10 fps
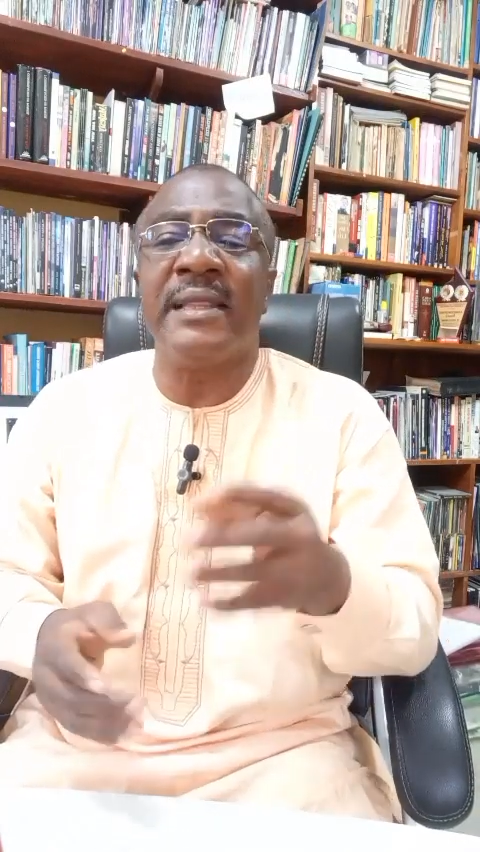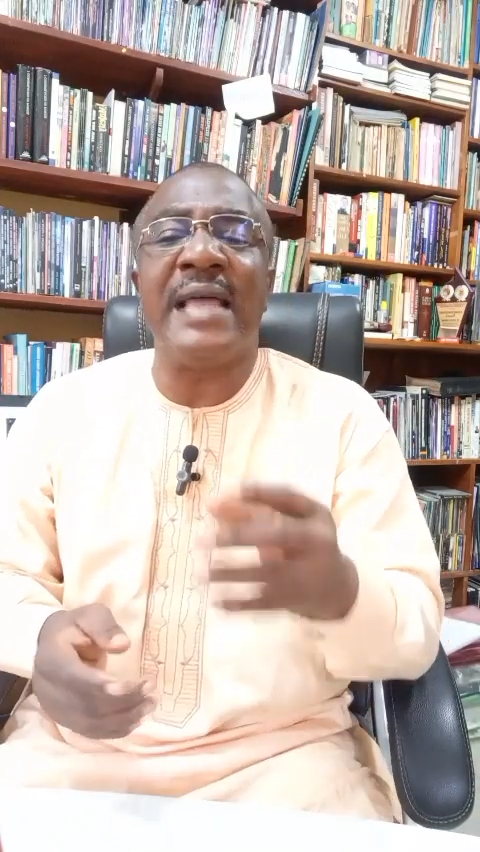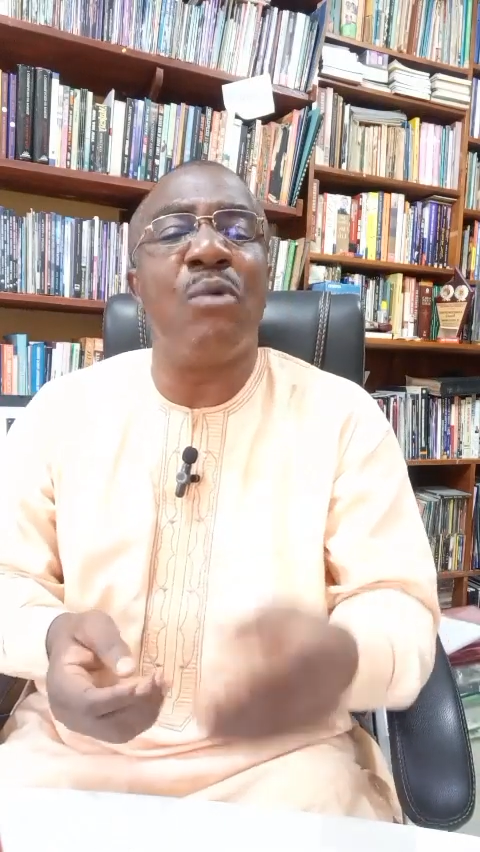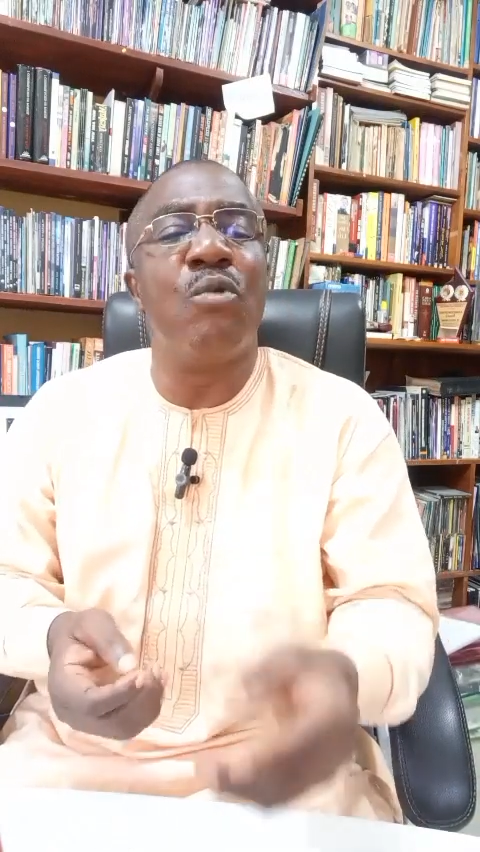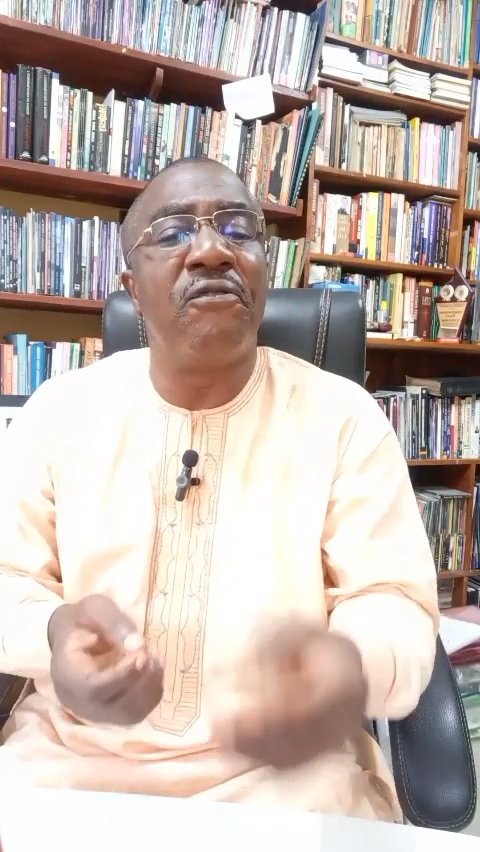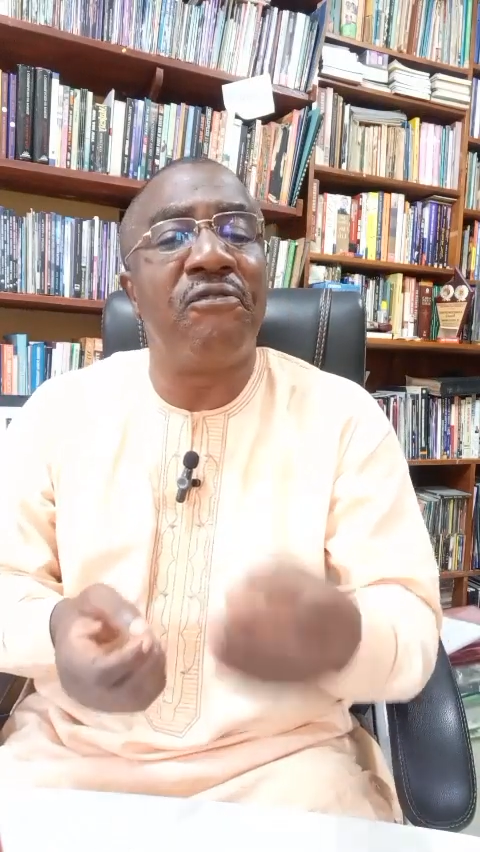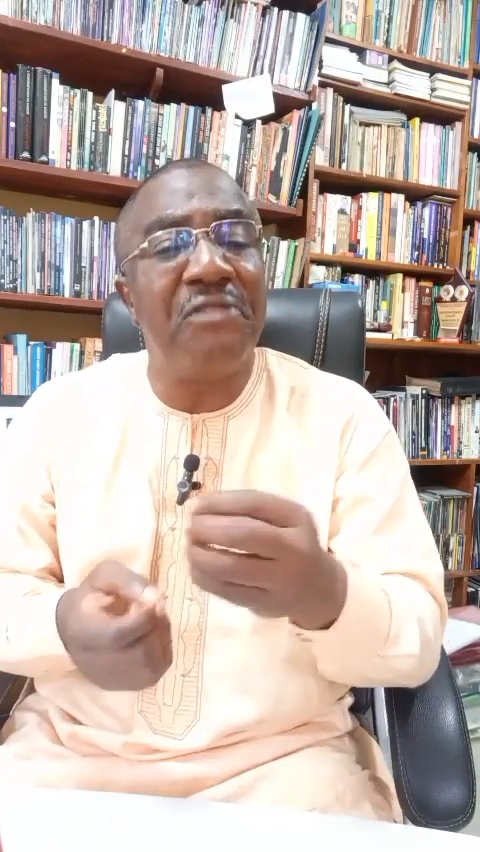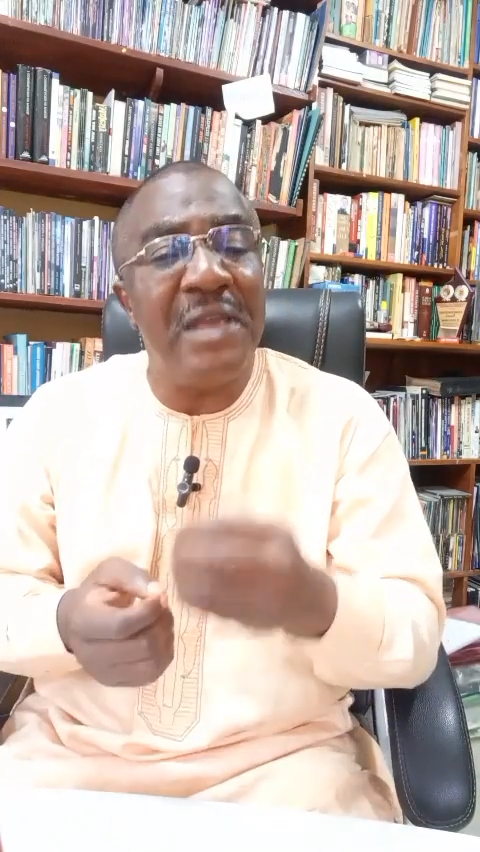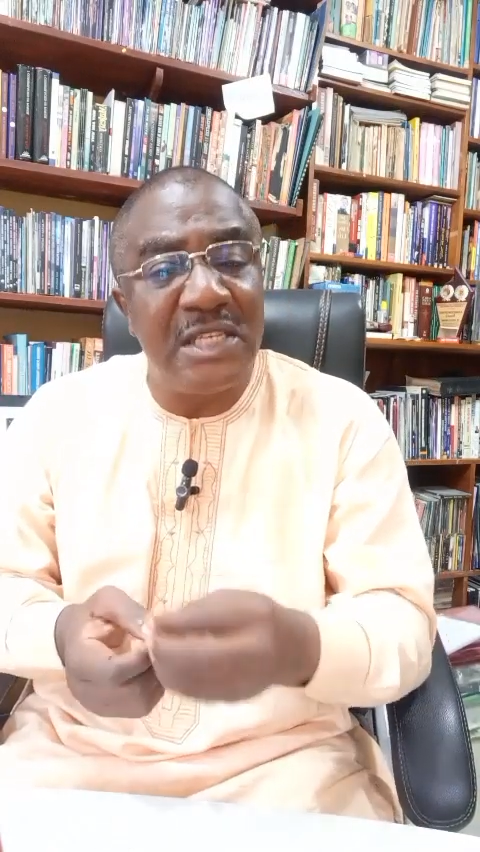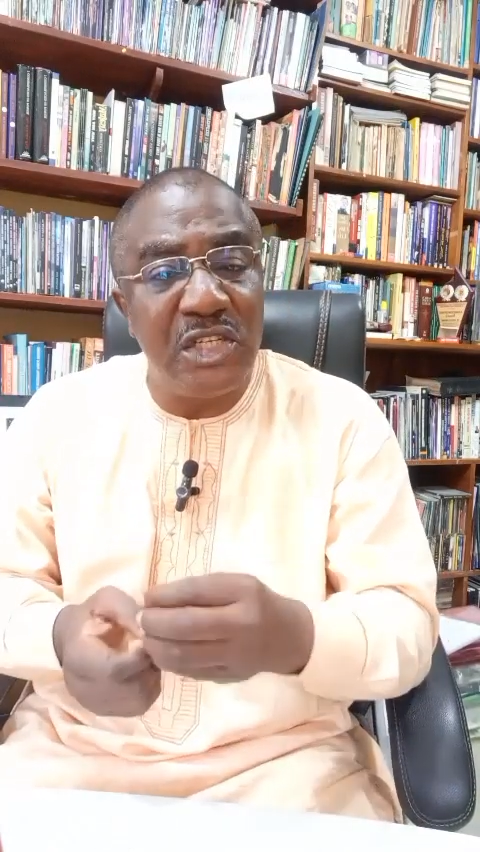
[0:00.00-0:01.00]
that will
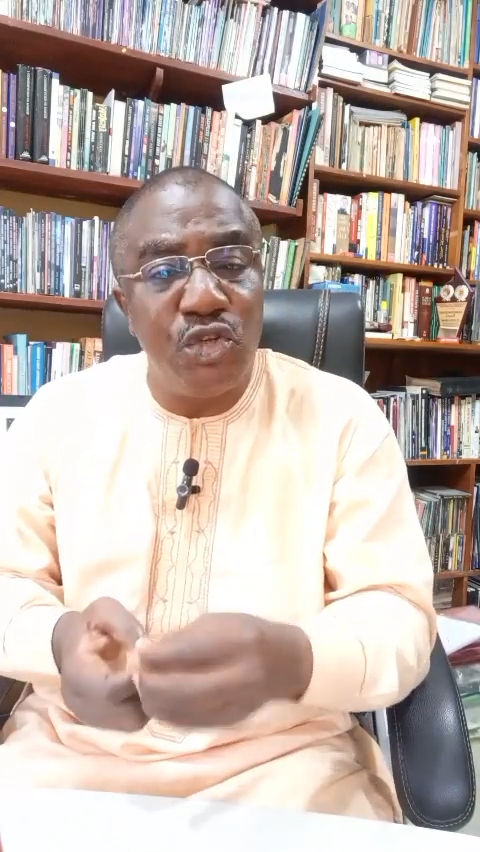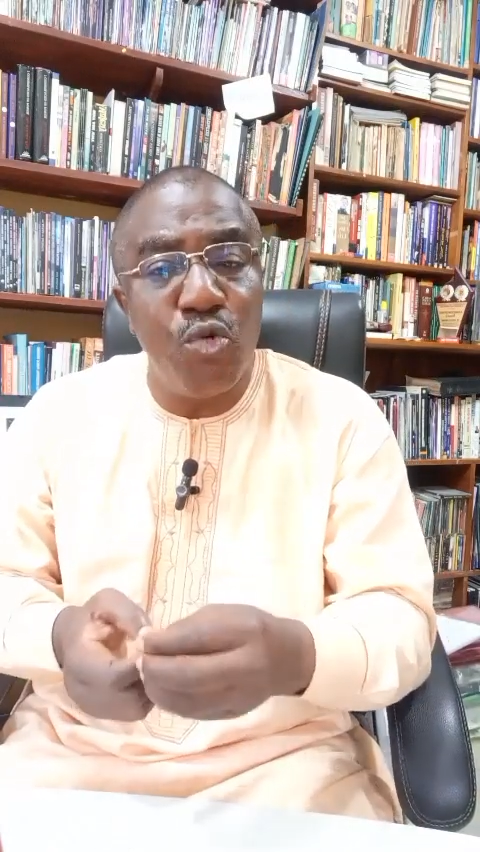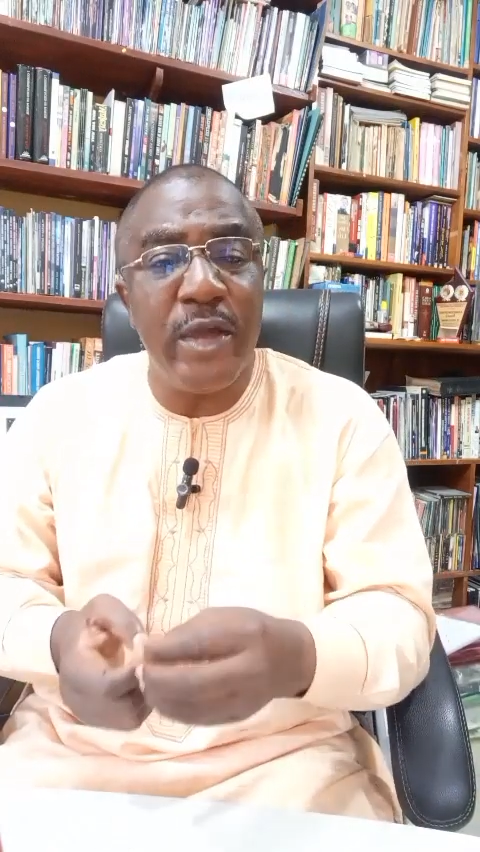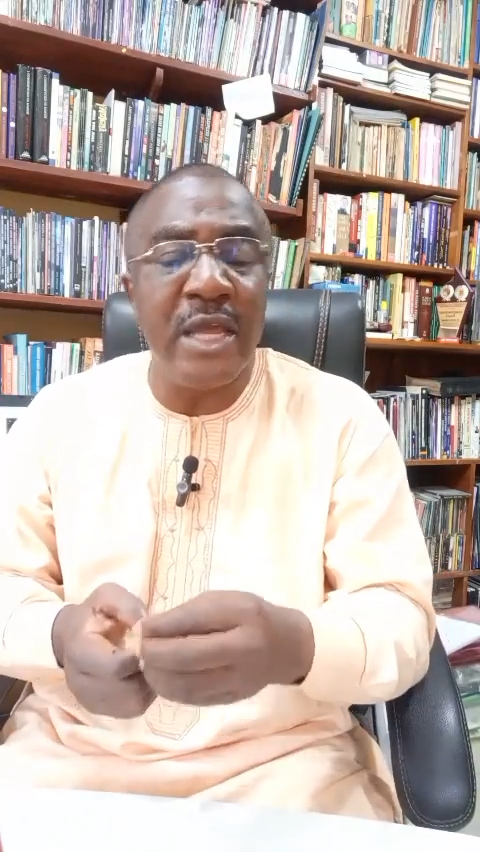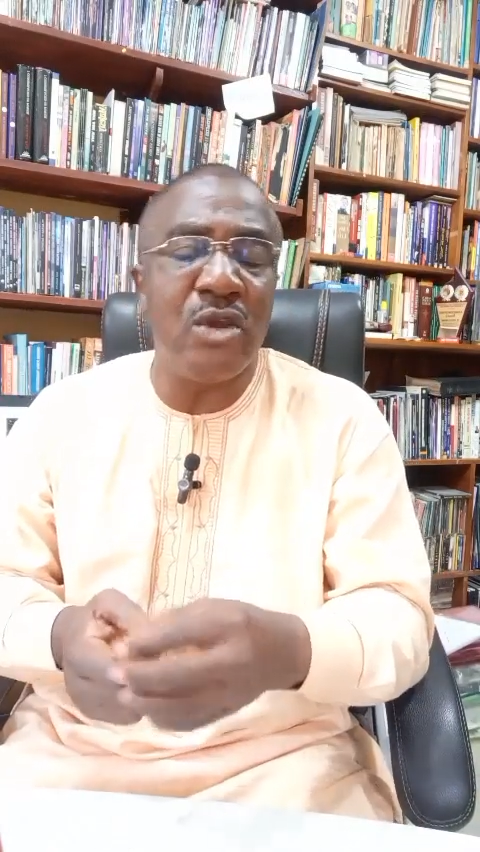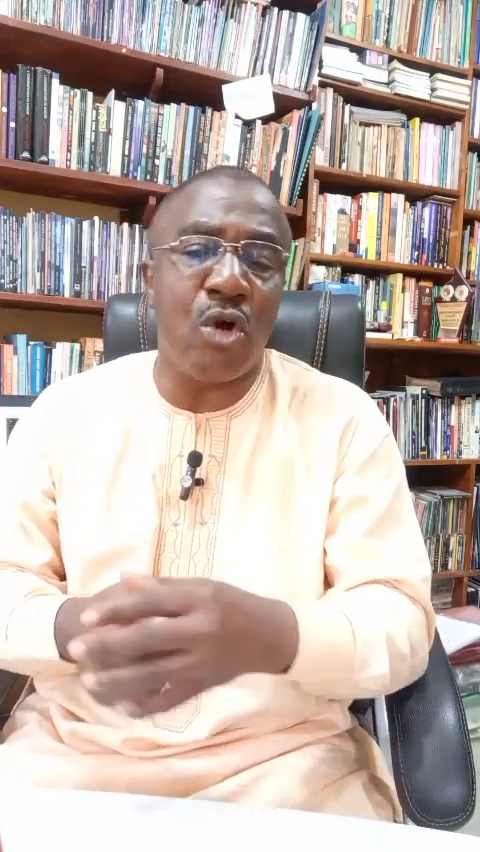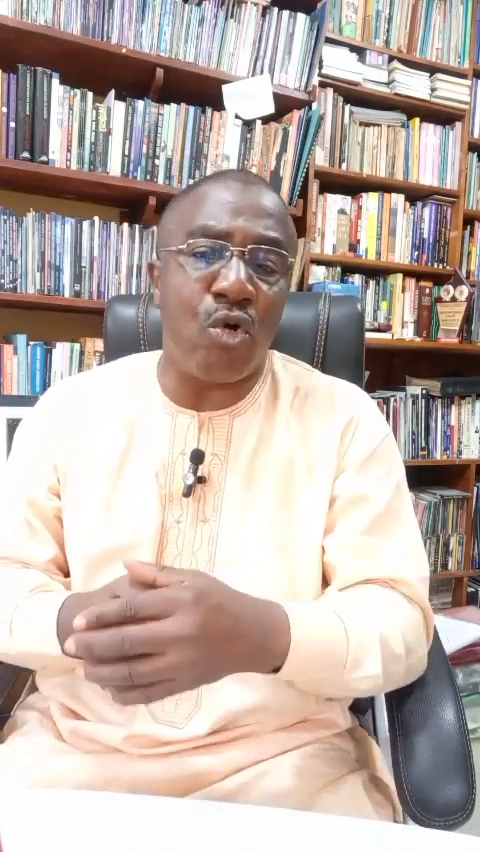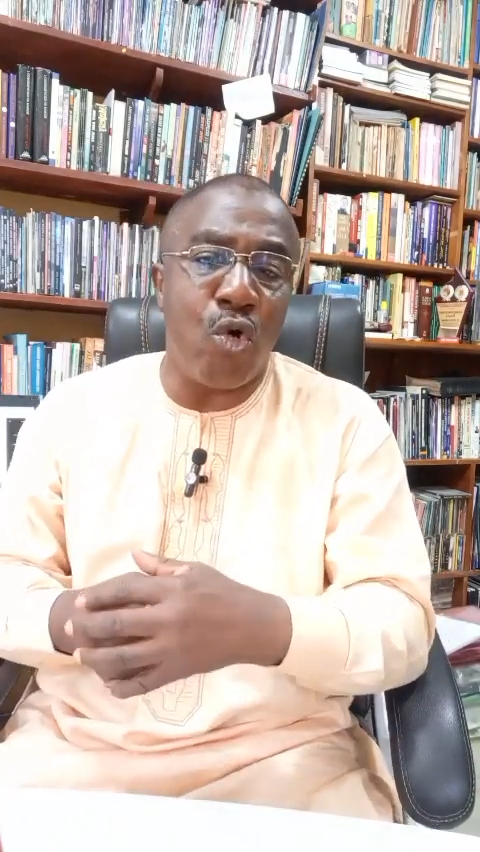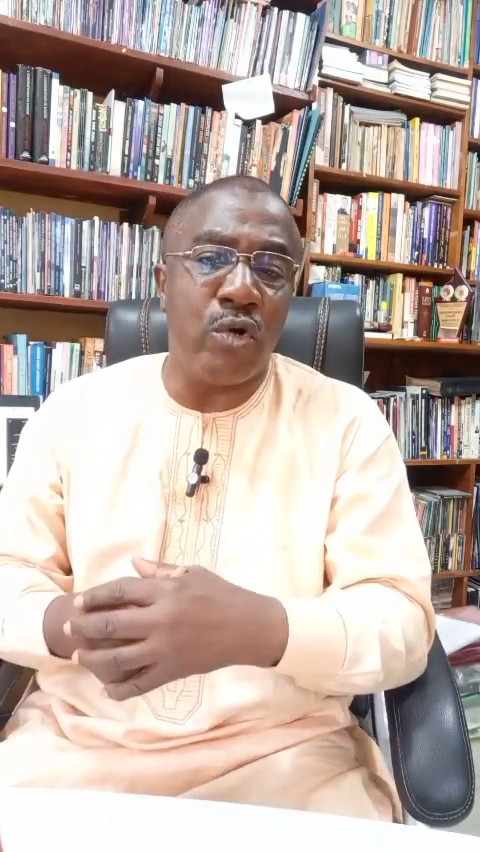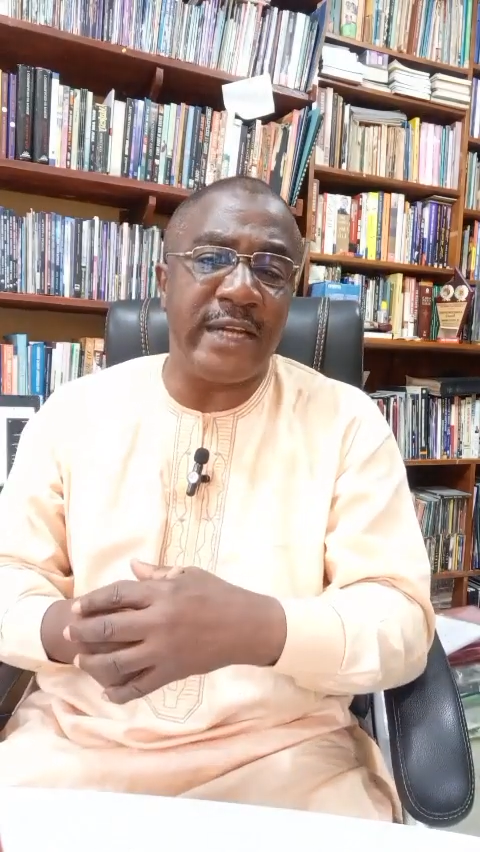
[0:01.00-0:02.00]
feed you in
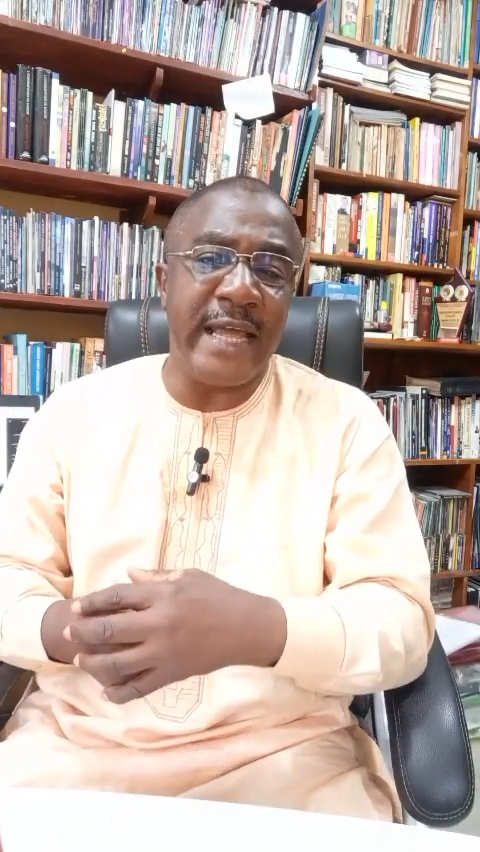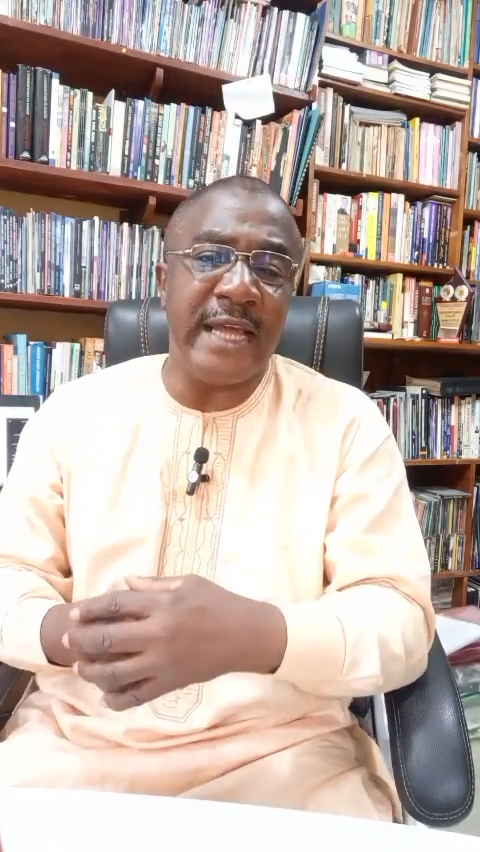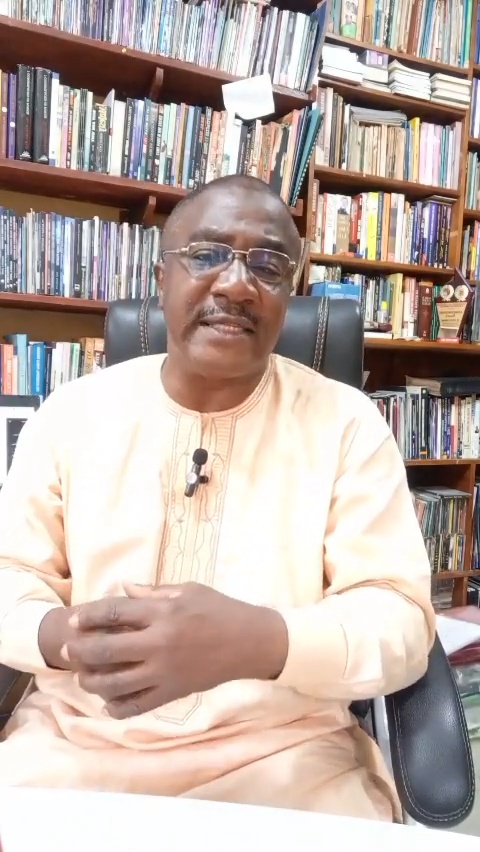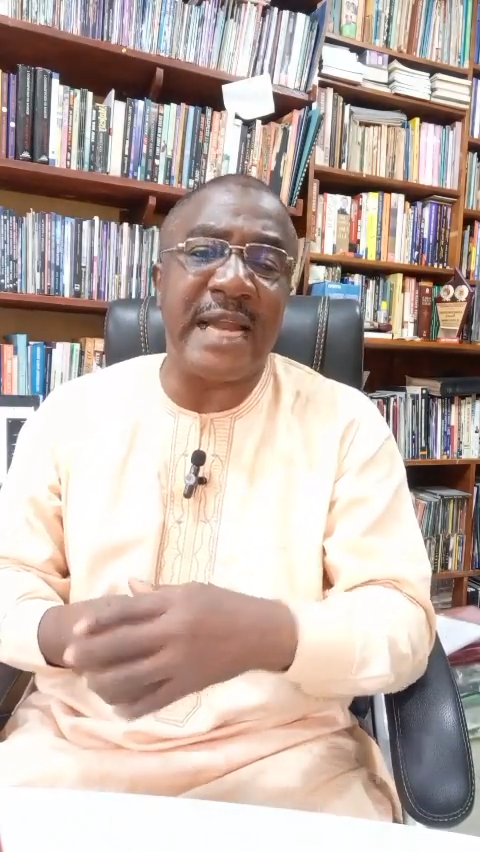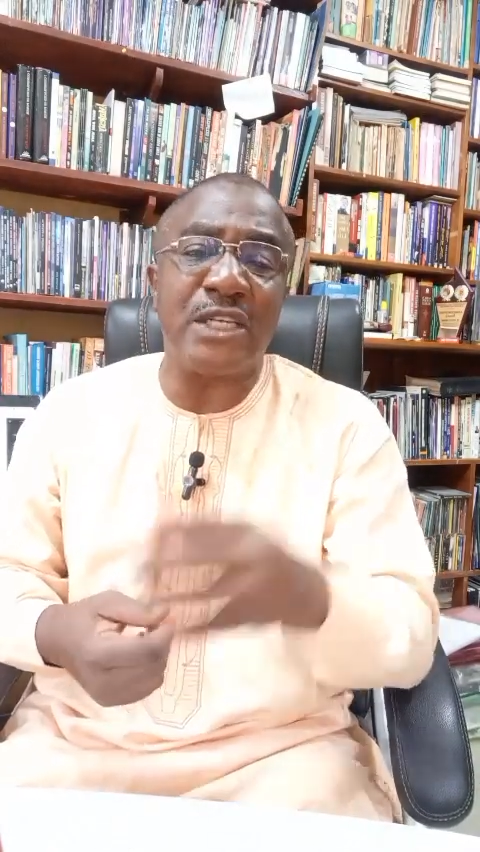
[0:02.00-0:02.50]
your old age.